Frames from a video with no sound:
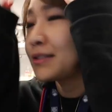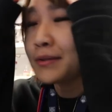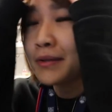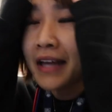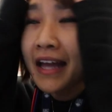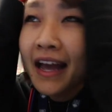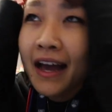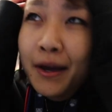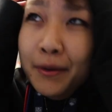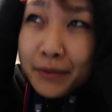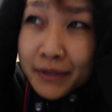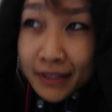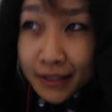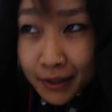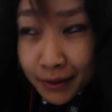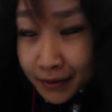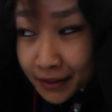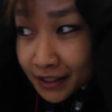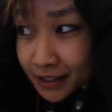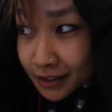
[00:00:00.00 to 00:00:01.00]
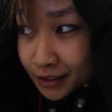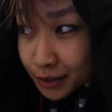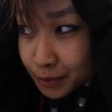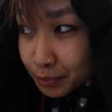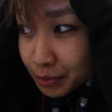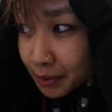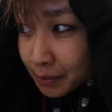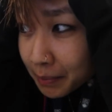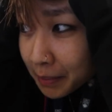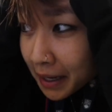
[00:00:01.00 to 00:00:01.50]
So like I was going to
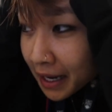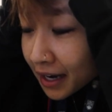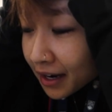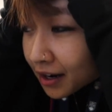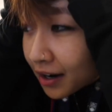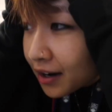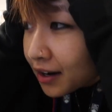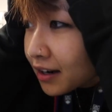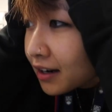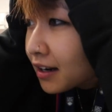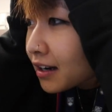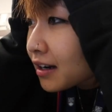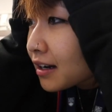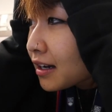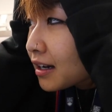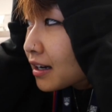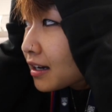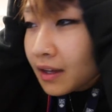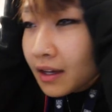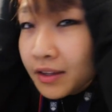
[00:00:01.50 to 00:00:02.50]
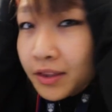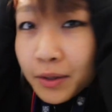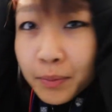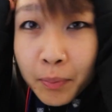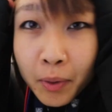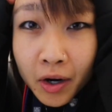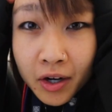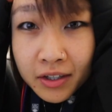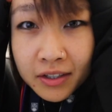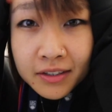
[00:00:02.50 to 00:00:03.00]
prepare the
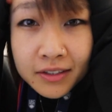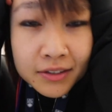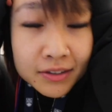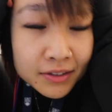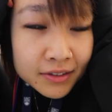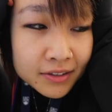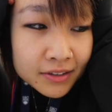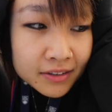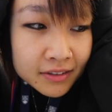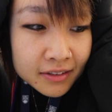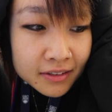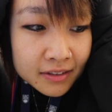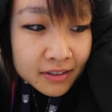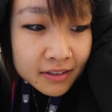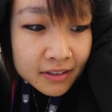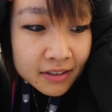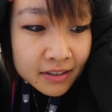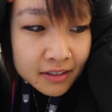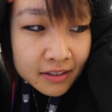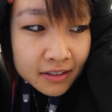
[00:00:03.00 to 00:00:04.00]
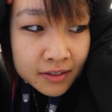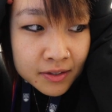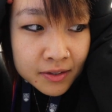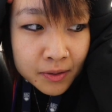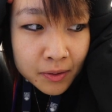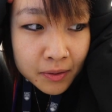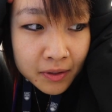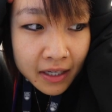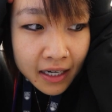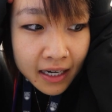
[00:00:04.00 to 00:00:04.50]
particles
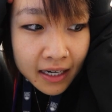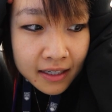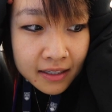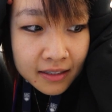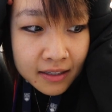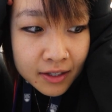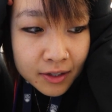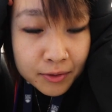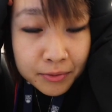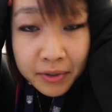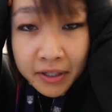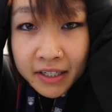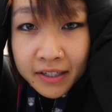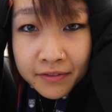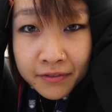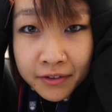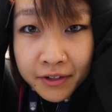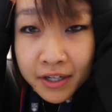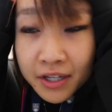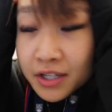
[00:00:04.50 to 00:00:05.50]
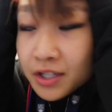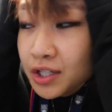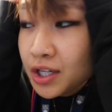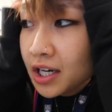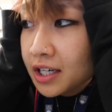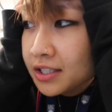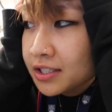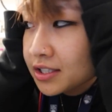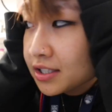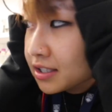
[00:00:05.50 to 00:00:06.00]
so that they're ready for
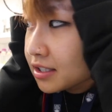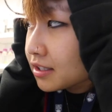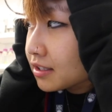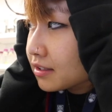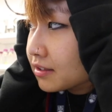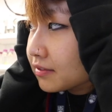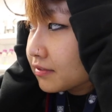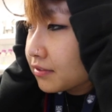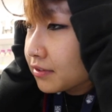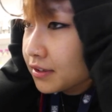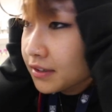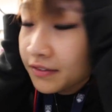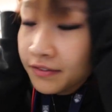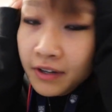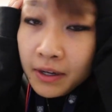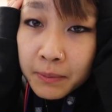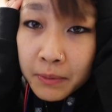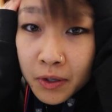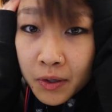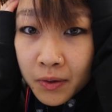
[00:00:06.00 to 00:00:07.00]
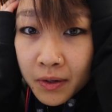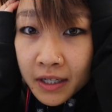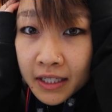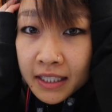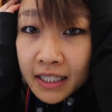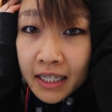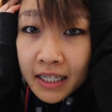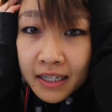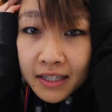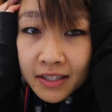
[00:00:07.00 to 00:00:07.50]
injection for a
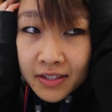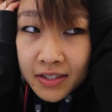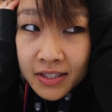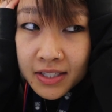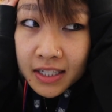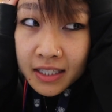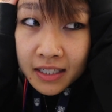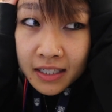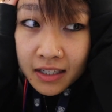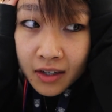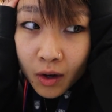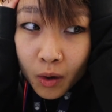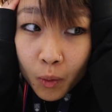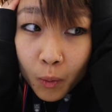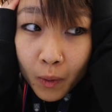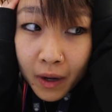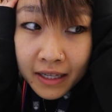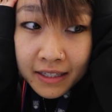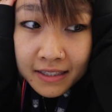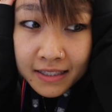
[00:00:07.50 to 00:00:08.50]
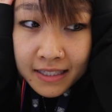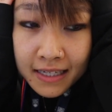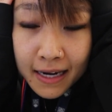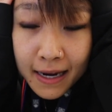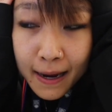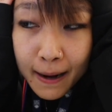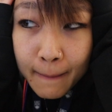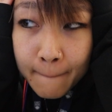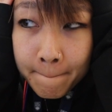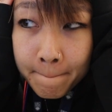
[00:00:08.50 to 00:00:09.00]
pharmacokinetic study on
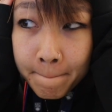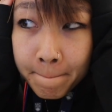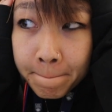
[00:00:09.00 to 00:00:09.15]
Wednesday.